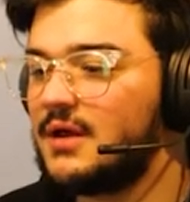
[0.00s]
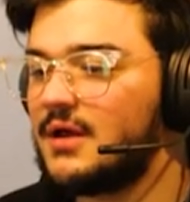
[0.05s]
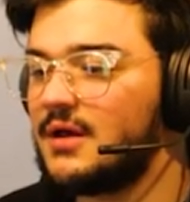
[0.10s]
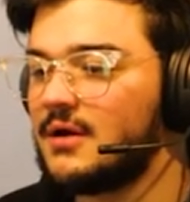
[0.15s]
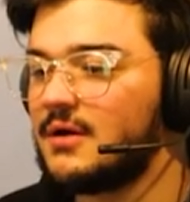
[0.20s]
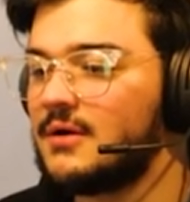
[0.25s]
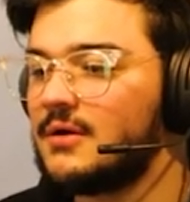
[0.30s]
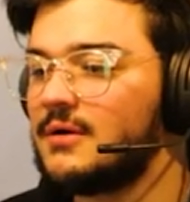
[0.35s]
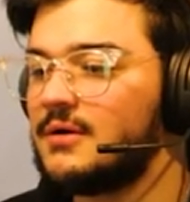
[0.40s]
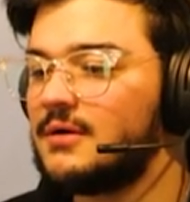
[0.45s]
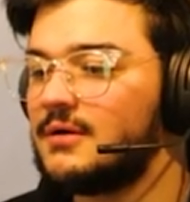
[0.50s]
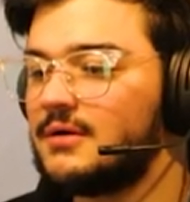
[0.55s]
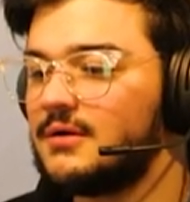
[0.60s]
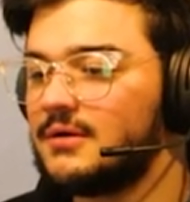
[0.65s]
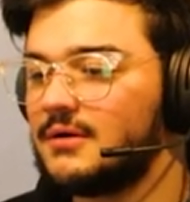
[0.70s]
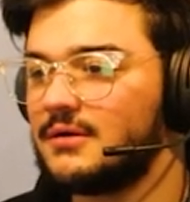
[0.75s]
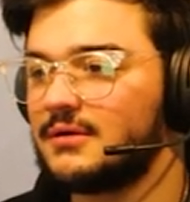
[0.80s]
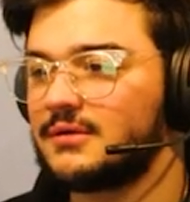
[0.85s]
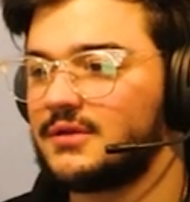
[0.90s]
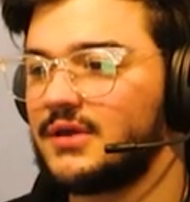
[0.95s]
Oh.
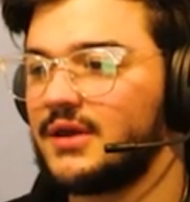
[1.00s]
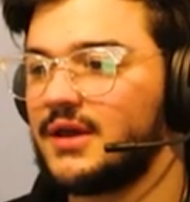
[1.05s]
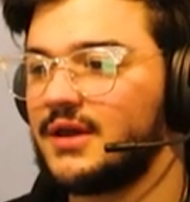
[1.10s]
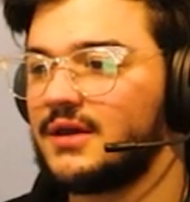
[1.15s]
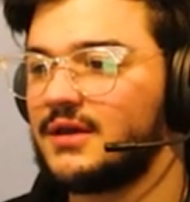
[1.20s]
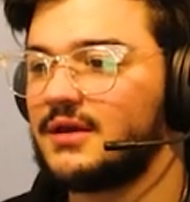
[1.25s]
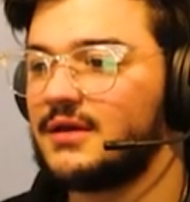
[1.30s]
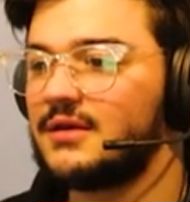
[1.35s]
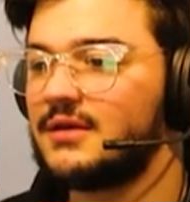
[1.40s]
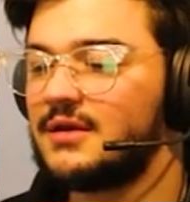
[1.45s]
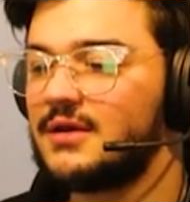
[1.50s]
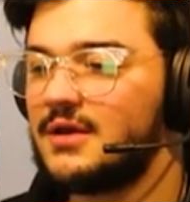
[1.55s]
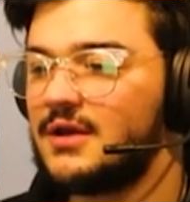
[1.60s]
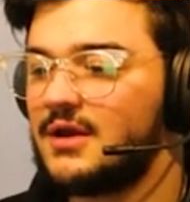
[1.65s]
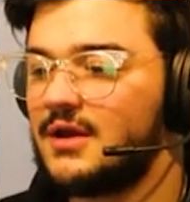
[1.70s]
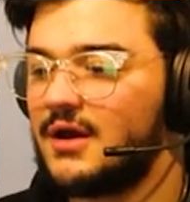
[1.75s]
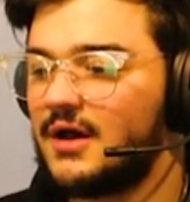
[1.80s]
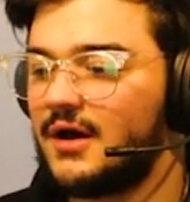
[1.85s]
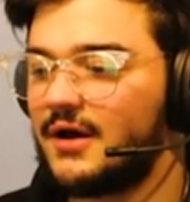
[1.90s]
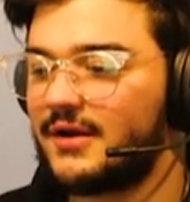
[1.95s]
Okay.
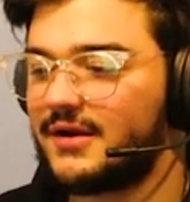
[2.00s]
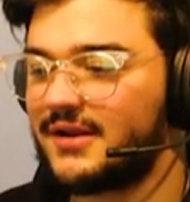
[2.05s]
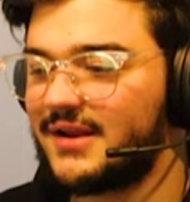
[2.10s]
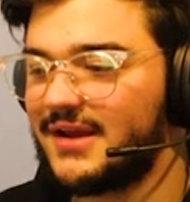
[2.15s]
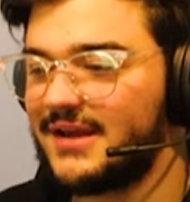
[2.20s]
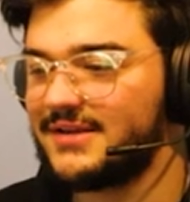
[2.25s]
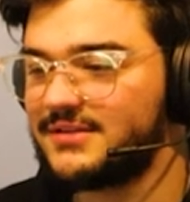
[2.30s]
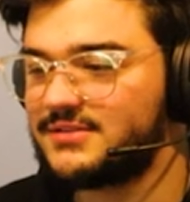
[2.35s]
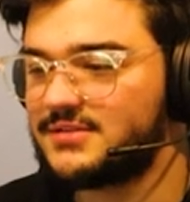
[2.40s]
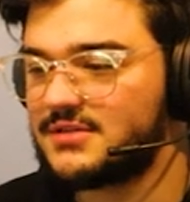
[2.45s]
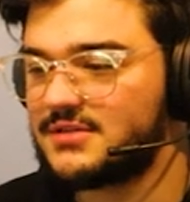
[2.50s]
All right.